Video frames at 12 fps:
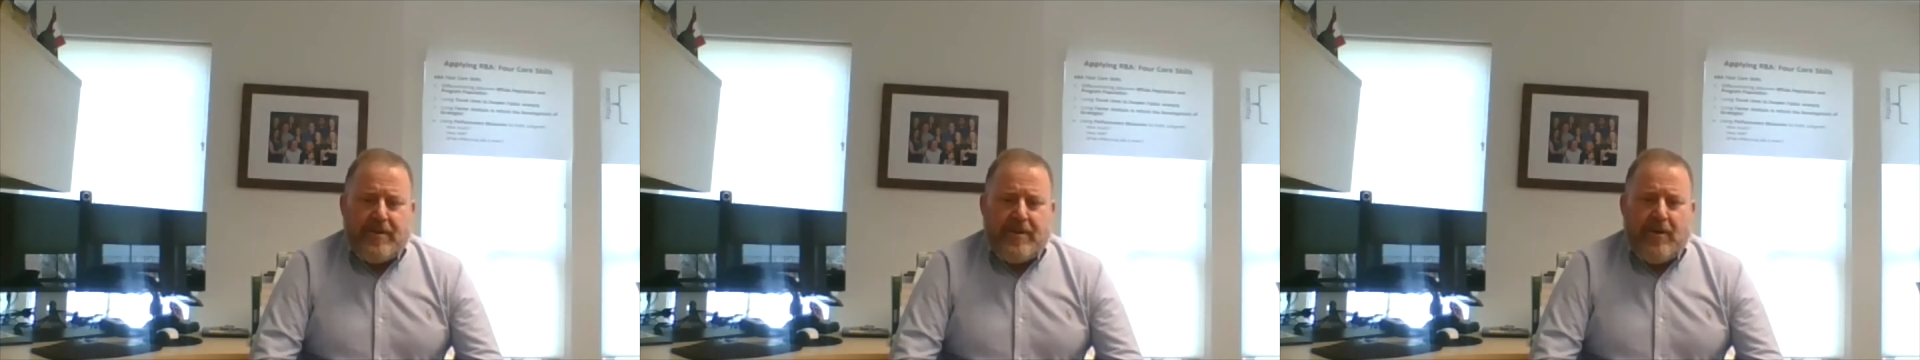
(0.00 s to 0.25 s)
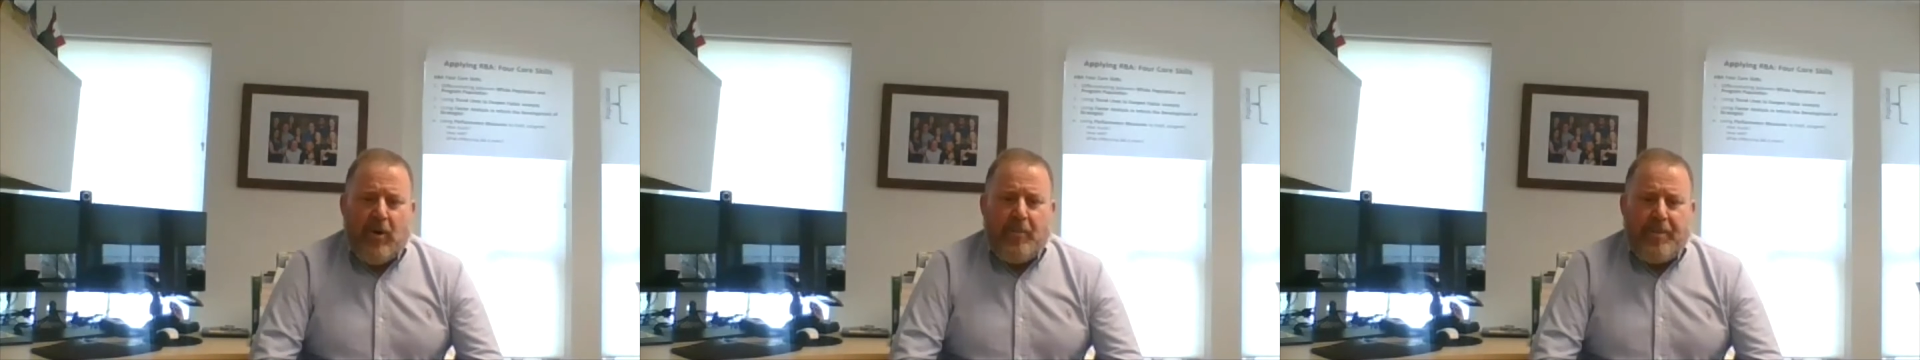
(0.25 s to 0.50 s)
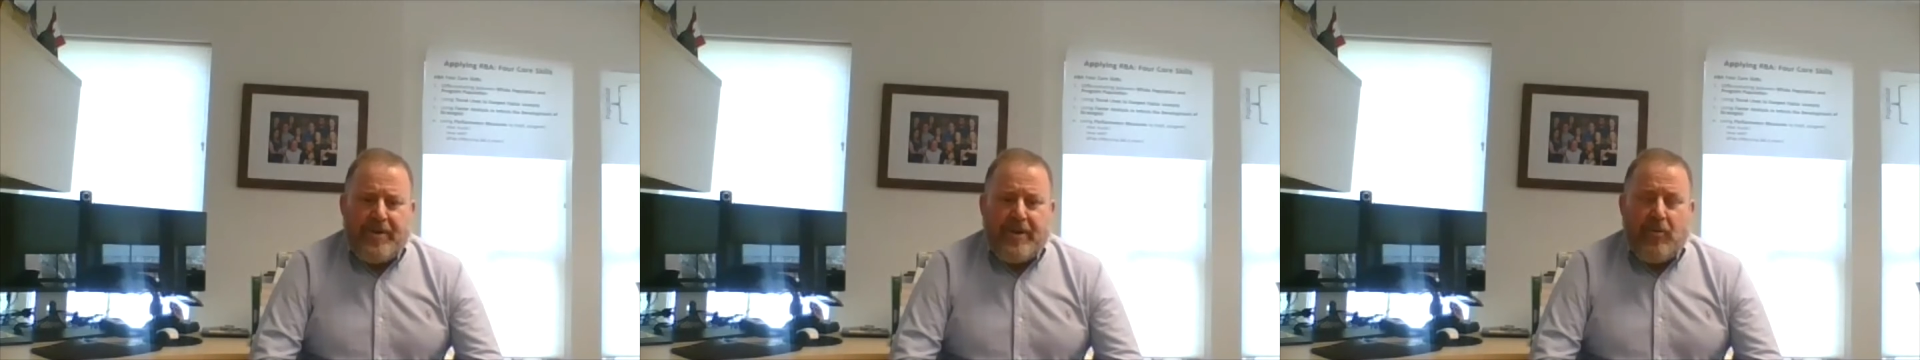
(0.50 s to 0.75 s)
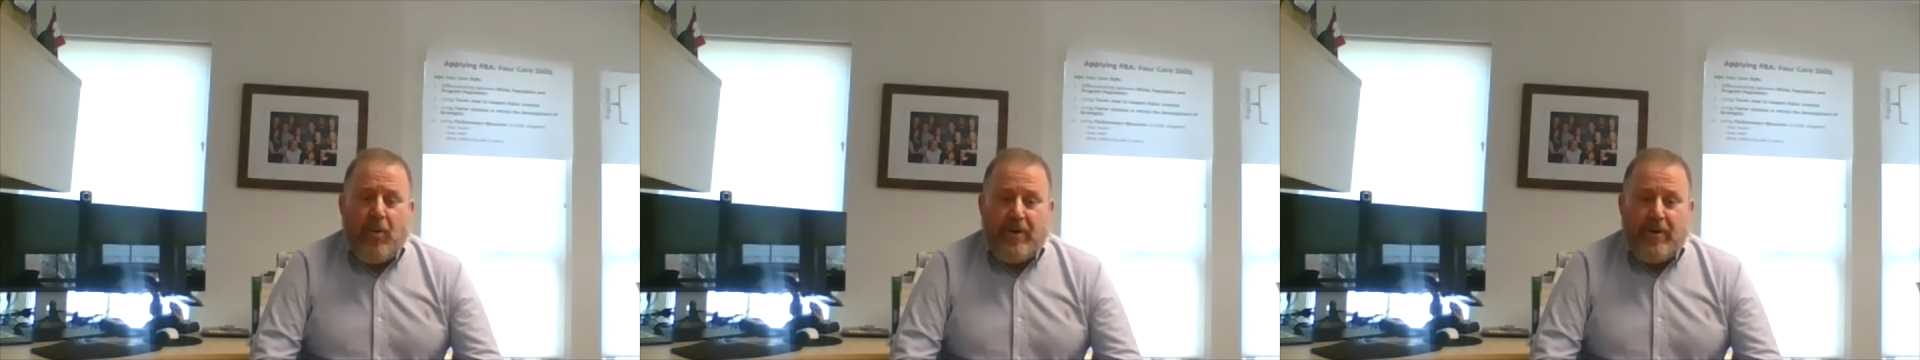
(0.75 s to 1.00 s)
to open a
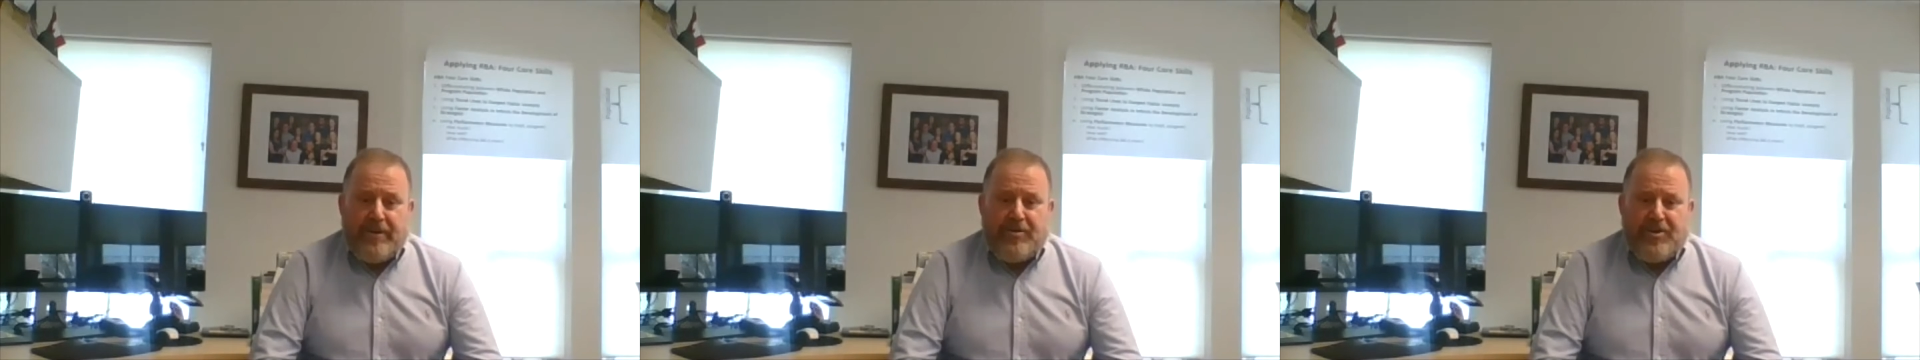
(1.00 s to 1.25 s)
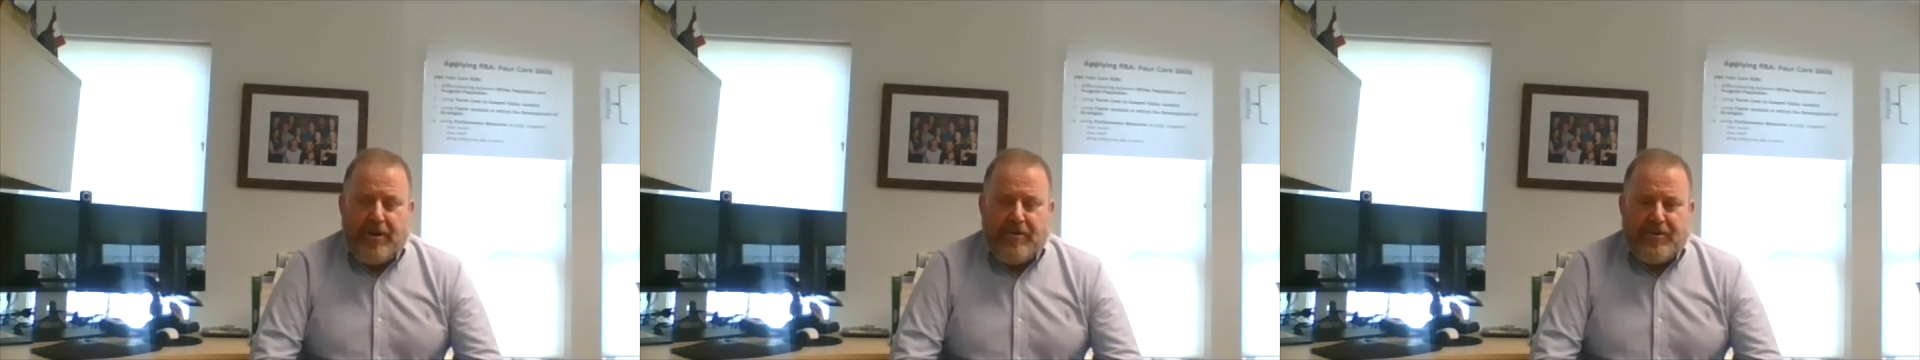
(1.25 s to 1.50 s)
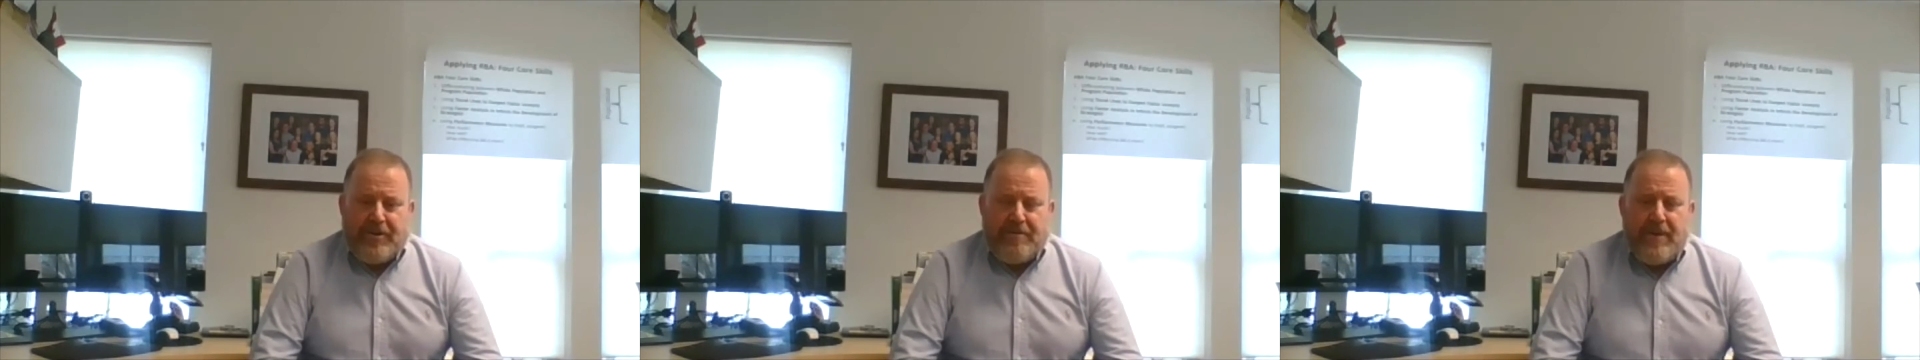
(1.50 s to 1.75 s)
wellness shelter.